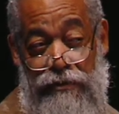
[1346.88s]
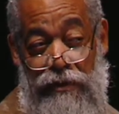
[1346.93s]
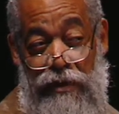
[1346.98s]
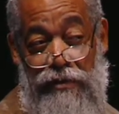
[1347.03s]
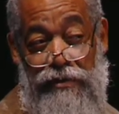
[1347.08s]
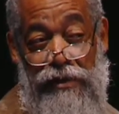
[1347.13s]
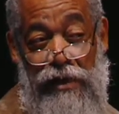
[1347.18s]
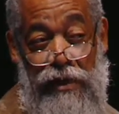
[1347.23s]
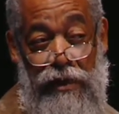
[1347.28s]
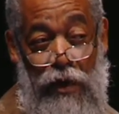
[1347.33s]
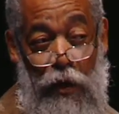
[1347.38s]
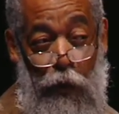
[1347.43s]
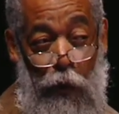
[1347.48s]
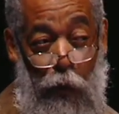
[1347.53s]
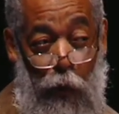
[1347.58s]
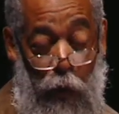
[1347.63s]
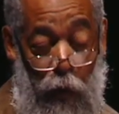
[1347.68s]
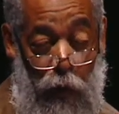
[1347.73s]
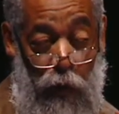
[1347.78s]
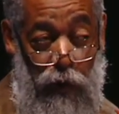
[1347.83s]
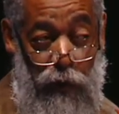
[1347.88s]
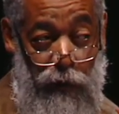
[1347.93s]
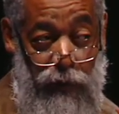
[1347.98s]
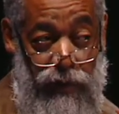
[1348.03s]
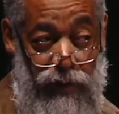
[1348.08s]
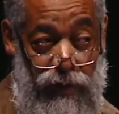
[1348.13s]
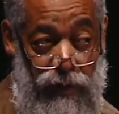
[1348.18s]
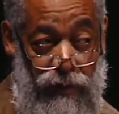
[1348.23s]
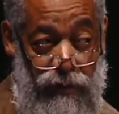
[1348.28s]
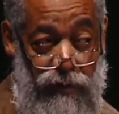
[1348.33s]
It's like a war
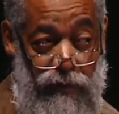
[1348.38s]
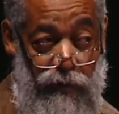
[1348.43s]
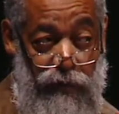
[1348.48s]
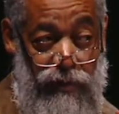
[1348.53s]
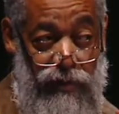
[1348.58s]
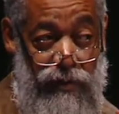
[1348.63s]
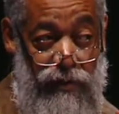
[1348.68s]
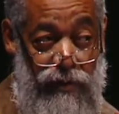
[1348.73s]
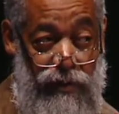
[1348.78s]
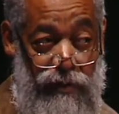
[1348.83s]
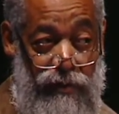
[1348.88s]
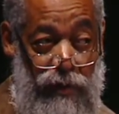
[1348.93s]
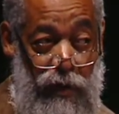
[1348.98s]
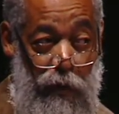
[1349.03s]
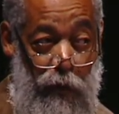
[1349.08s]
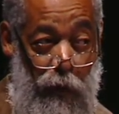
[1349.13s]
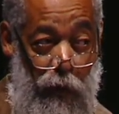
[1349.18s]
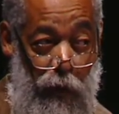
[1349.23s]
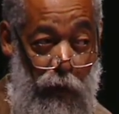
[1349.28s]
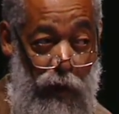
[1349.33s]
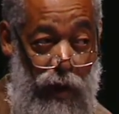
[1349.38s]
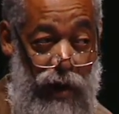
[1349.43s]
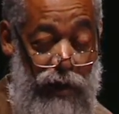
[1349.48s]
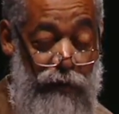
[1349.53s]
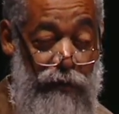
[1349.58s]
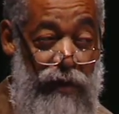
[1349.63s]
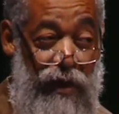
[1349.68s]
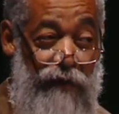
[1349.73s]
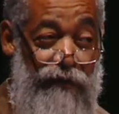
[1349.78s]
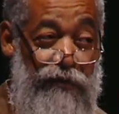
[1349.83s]
we're in a war,
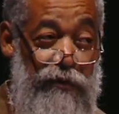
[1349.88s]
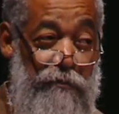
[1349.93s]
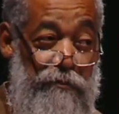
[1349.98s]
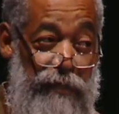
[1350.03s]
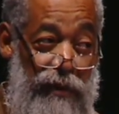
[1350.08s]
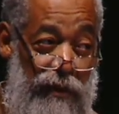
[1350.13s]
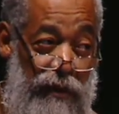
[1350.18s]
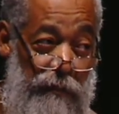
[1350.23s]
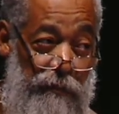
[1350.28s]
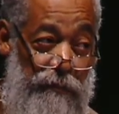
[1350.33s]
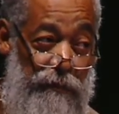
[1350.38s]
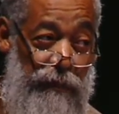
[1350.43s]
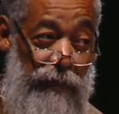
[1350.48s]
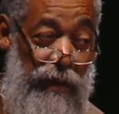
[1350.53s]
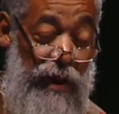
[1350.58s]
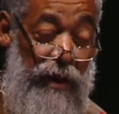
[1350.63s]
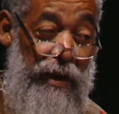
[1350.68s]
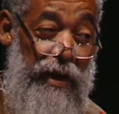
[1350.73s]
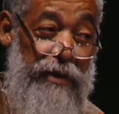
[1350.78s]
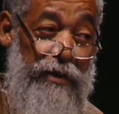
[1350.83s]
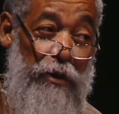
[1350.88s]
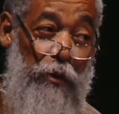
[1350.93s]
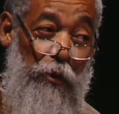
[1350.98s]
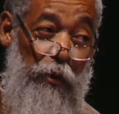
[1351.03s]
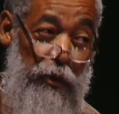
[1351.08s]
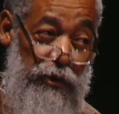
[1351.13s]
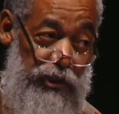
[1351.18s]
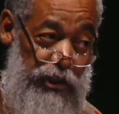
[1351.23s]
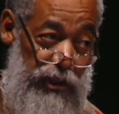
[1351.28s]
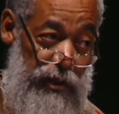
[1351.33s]
and we have to build up a kind of
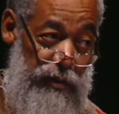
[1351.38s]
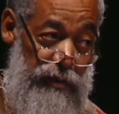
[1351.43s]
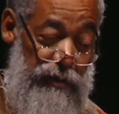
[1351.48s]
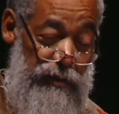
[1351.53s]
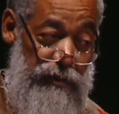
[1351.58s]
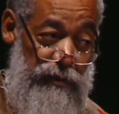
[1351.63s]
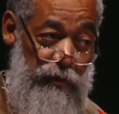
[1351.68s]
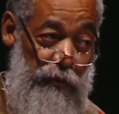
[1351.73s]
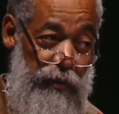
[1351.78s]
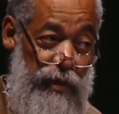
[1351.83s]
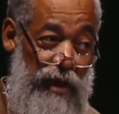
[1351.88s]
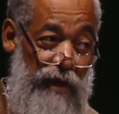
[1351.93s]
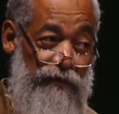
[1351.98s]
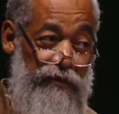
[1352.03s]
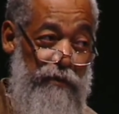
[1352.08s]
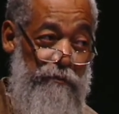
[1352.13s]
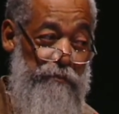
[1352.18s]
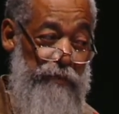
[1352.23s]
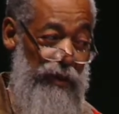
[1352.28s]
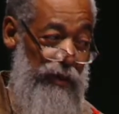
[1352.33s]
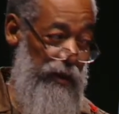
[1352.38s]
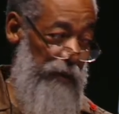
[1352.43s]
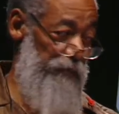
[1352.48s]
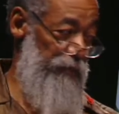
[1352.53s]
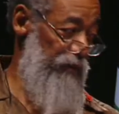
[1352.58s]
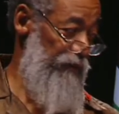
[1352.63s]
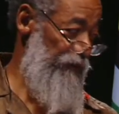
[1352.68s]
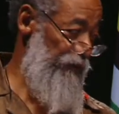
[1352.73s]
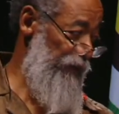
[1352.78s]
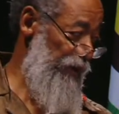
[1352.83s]
war chest. We have to build up
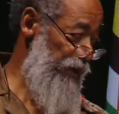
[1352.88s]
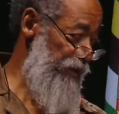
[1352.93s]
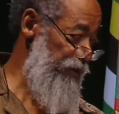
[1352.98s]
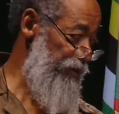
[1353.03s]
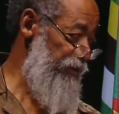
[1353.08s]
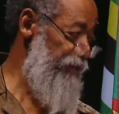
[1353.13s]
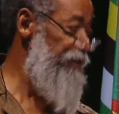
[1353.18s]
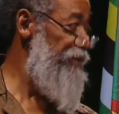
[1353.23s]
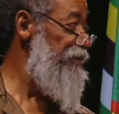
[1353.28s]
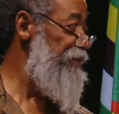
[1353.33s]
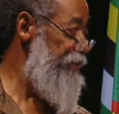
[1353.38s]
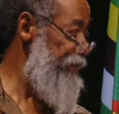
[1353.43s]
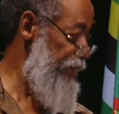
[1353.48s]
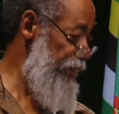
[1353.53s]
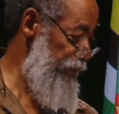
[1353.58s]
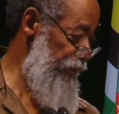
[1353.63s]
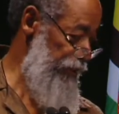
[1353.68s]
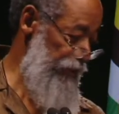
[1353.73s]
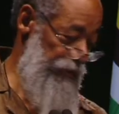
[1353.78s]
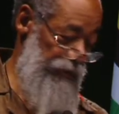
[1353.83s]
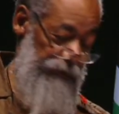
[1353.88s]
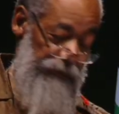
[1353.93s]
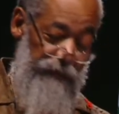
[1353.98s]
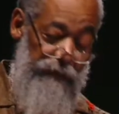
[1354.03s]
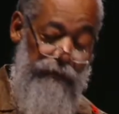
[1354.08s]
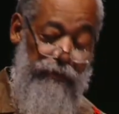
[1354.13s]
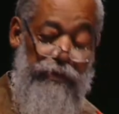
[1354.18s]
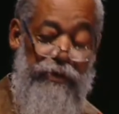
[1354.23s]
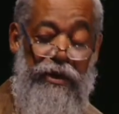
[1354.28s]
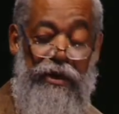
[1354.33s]
the funds needed
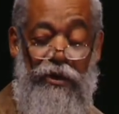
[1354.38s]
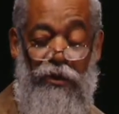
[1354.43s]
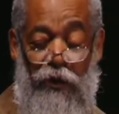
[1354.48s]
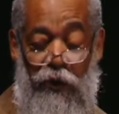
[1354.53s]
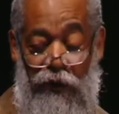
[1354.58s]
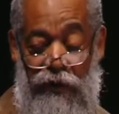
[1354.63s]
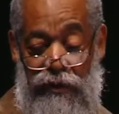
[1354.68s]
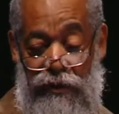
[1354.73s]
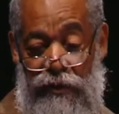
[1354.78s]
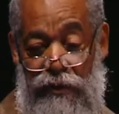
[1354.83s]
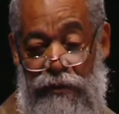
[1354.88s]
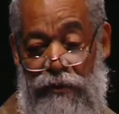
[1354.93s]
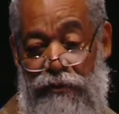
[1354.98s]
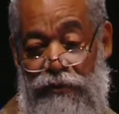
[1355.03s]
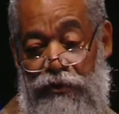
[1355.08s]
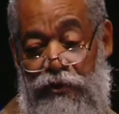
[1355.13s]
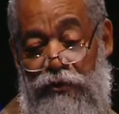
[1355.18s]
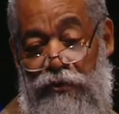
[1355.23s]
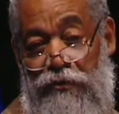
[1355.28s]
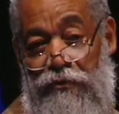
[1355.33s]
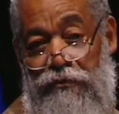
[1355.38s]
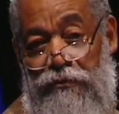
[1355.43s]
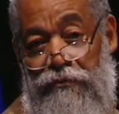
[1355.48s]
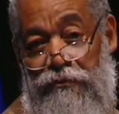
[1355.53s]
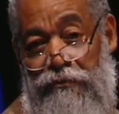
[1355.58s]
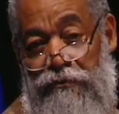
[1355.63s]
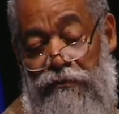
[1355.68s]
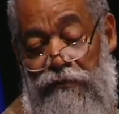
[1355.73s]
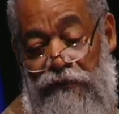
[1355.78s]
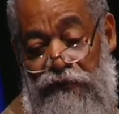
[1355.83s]
in order to
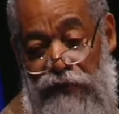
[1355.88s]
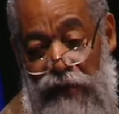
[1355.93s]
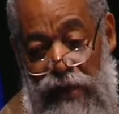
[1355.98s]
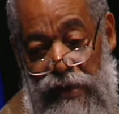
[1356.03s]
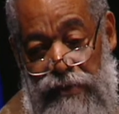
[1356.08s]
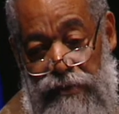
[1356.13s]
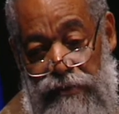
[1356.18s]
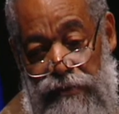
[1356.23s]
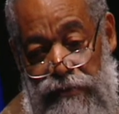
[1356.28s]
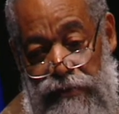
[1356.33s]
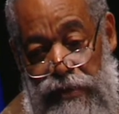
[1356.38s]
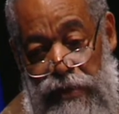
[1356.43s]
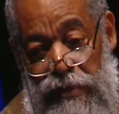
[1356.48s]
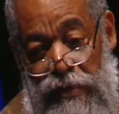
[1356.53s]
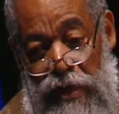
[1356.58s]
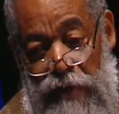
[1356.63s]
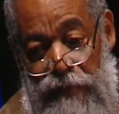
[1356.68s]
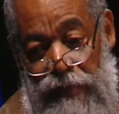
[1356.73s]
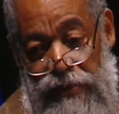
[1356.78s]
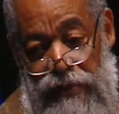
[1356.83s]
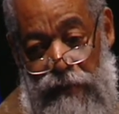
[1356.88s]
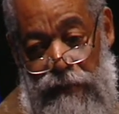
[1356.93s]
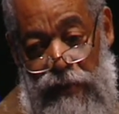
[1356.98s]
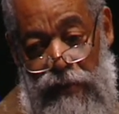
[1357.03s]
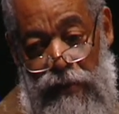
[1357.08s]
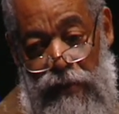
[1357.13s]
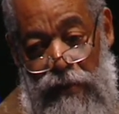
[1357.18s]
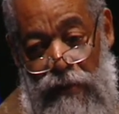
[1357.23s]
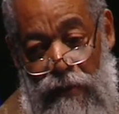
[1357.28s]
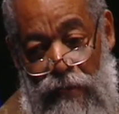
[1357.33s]
fight the epidemic.